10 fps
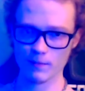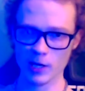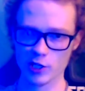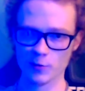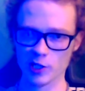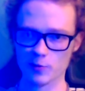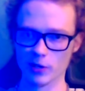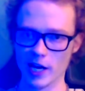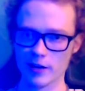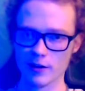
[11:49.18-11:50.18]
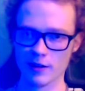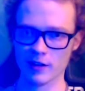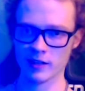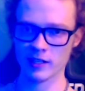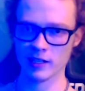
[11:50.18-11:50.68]
much, much brighter
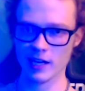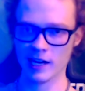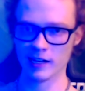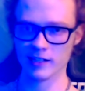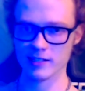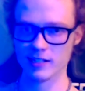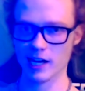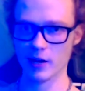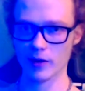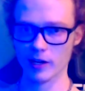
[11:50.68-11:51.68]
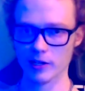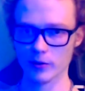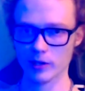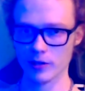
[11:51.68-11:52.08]
than the Anakin Skywalker